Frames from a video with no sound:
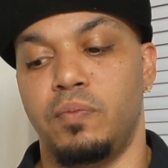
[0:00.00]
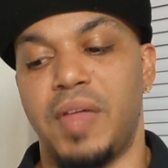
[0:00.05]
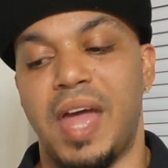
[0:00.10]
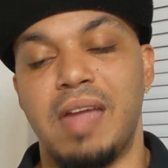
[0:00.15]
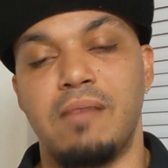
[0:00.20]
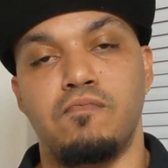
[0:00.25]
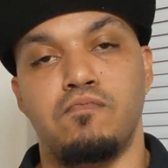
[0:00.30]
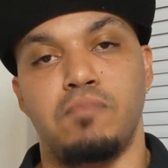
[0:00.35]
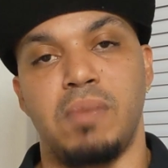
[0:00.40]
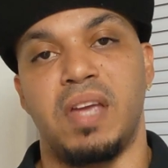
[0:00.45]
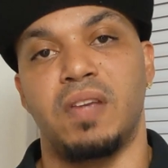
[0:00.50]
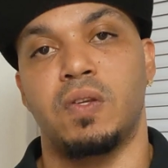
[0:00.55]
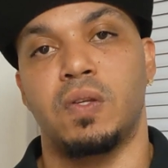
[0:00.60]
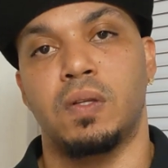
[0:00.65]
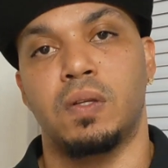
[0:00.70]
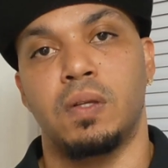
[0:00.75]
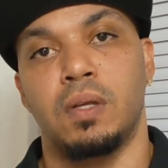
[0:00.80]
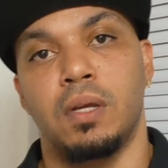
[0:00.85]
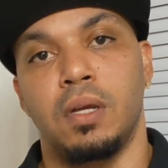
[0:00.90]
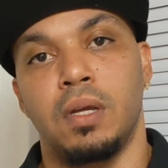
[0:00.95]
they
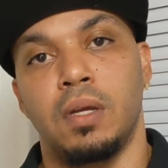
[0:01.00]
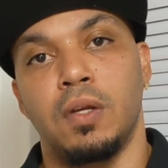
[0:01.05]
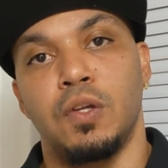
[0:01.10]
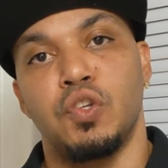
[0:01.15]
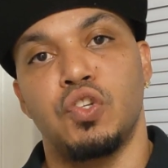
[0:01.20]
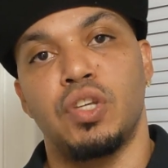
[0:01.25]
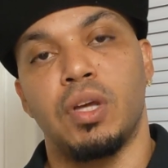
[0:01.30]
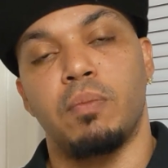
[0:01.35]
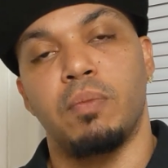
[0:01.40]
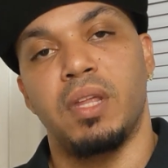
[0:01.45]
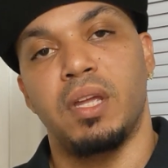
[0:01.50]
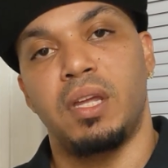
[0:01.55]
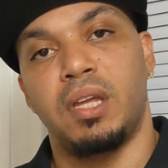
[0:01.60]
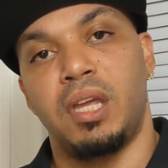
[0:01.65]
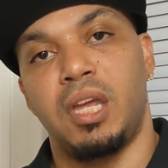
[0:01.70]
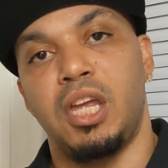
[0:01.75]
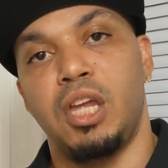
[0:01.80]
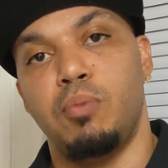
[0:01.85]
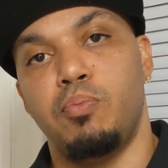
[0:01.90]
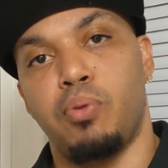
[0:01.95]
missed some of the
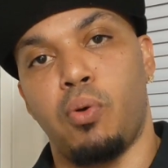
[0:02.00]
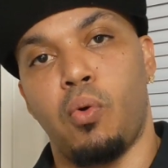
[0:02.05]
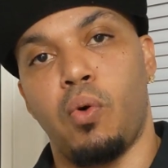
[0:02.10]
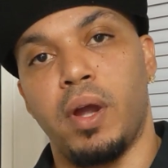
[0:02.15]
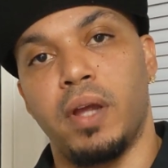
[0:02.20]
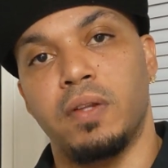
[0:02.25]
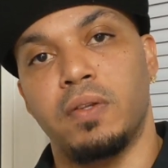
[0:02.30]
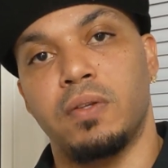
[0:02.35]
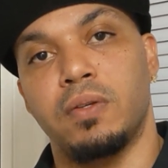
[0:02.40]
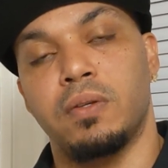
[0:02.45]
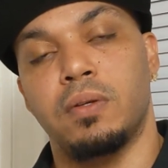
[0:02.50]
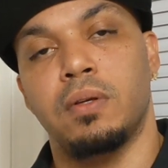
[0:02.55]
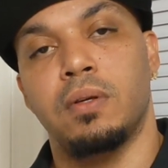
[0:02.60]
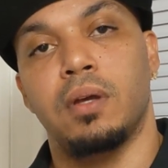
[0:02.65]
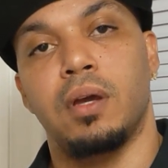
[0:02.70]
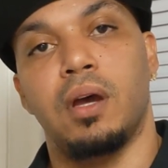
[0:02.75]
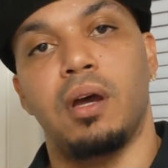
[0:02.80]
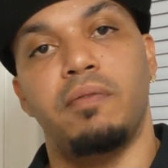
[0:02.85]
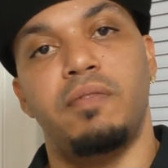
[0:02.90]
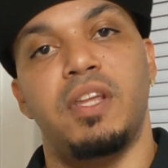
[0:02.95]
key
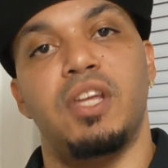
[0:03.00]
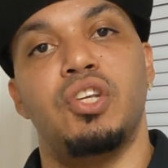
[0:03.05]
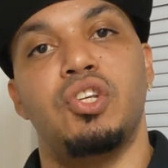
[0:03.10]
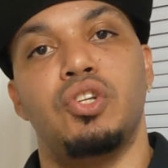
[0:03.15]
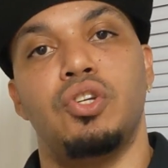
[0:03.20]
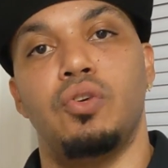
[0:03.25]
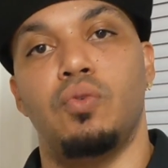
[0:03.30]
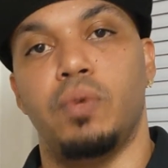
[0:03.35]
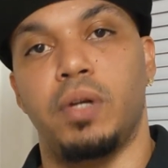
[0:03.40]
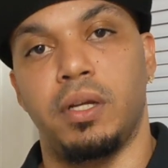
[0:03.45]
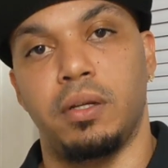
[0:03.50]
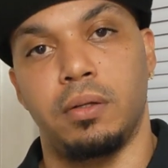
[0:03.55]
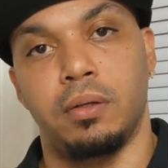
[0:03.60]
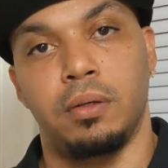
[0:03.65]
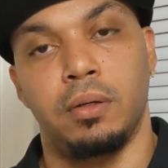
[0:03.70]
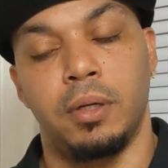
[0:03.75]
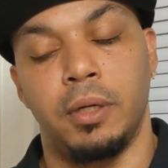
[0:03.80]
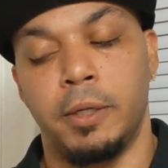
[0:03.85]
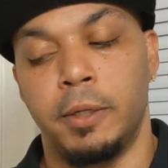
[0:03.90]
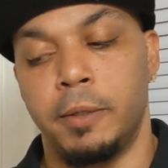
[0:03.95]
points of this unit.